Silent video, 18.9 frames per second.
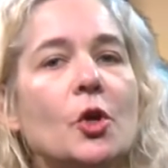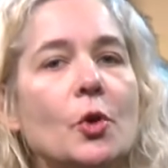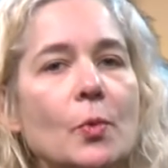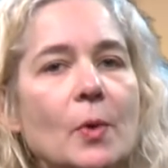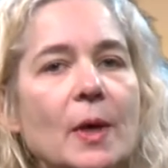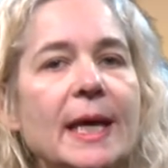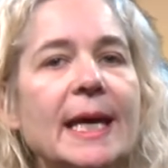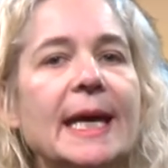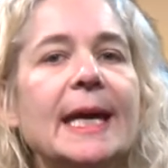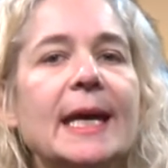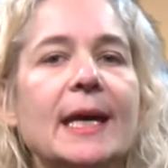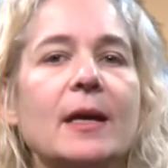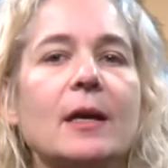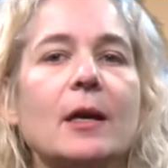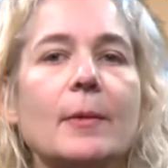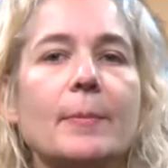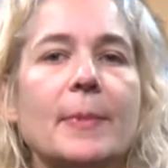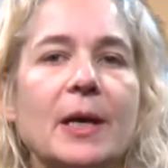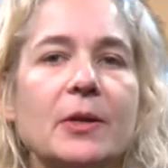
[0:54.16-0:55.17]
You will
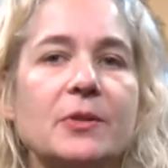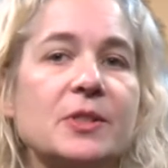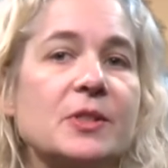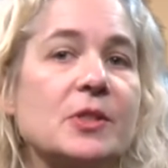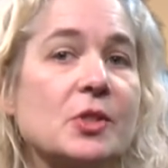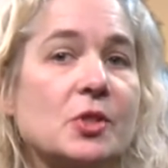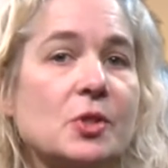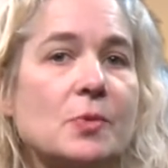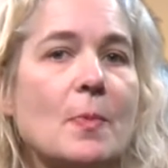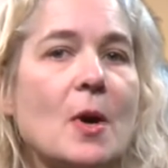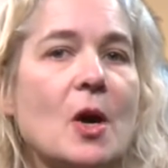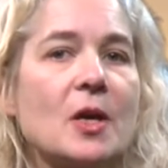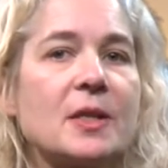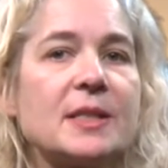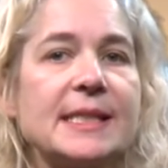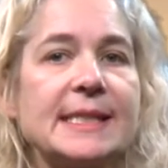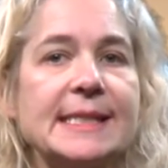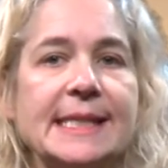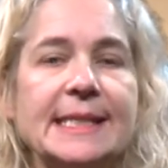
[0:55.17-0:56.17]
hear about the
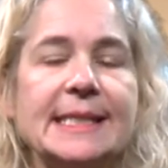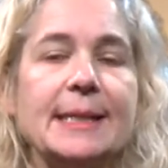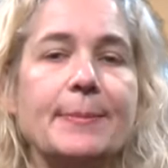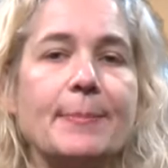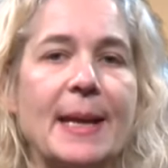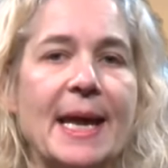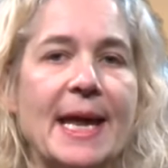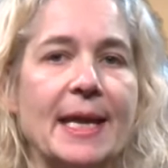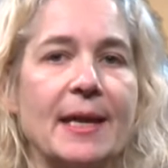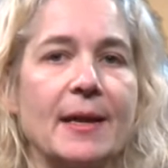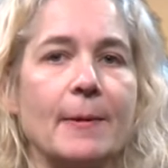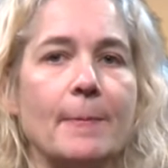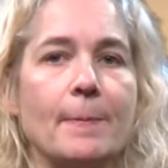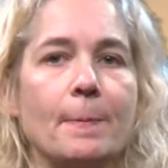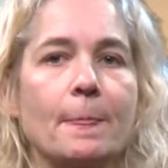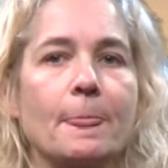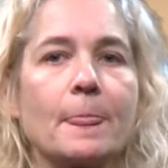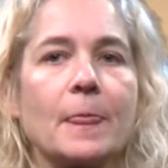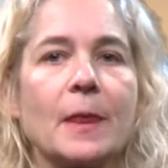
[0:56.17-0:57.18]
Smart City Planner,
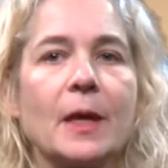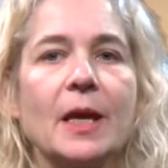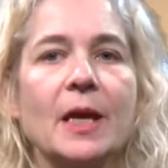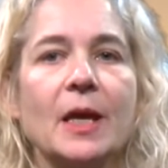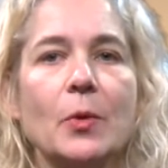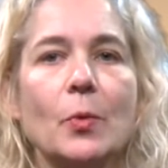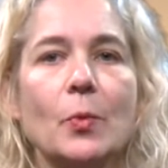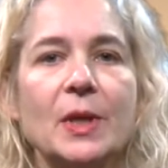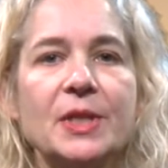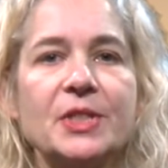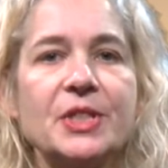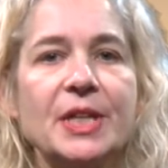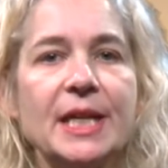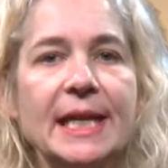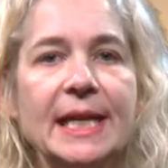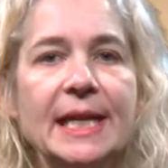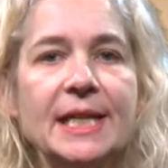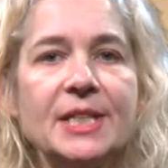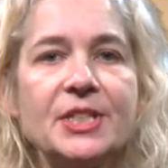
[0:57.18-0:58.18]
in which
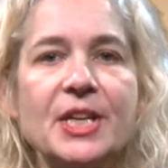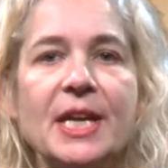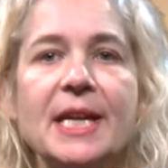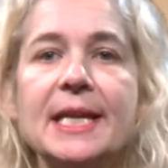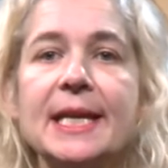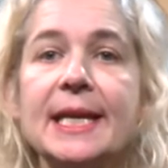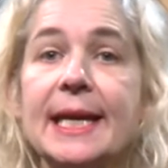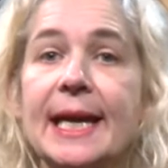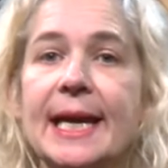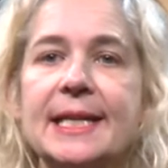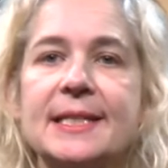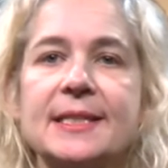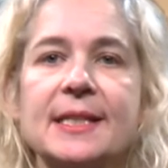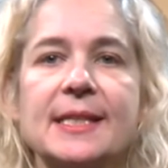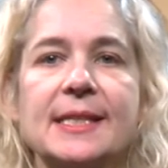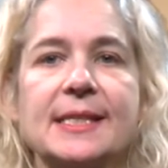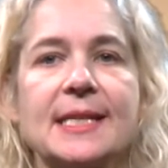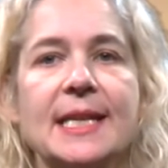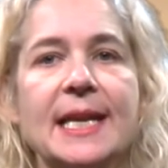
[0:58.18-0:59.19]
each indicator
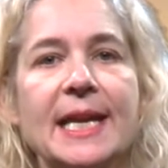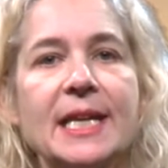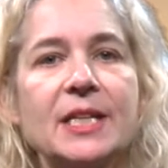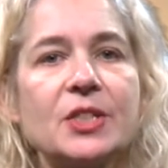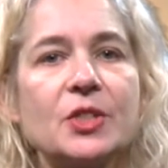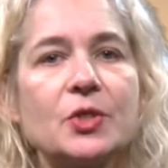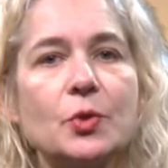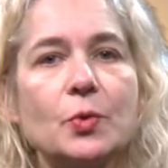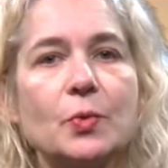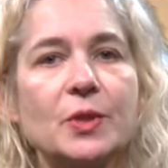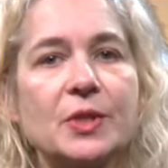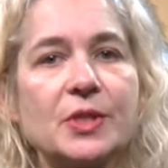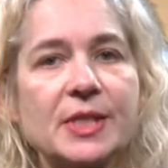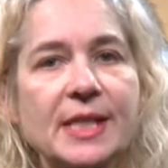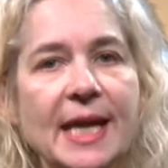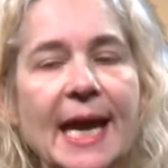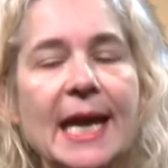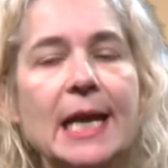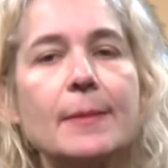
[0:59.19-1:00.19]
is linked to a
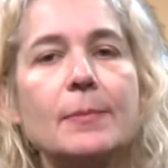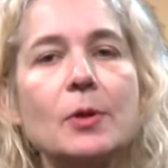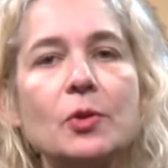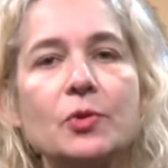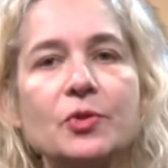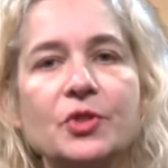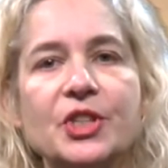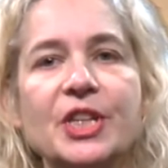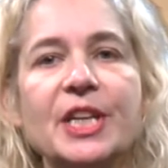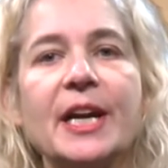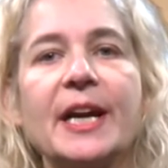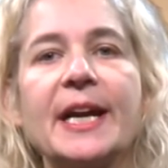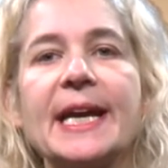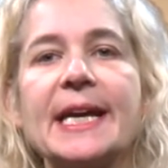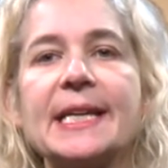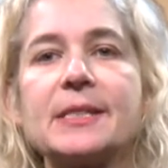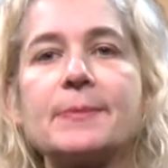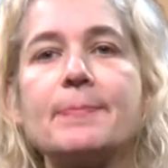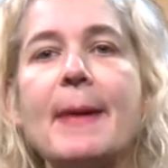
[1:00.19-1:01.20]
scalable
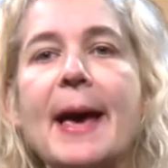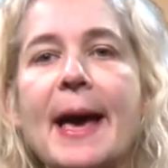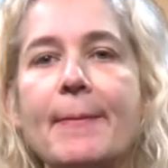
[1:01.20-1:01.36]
GIS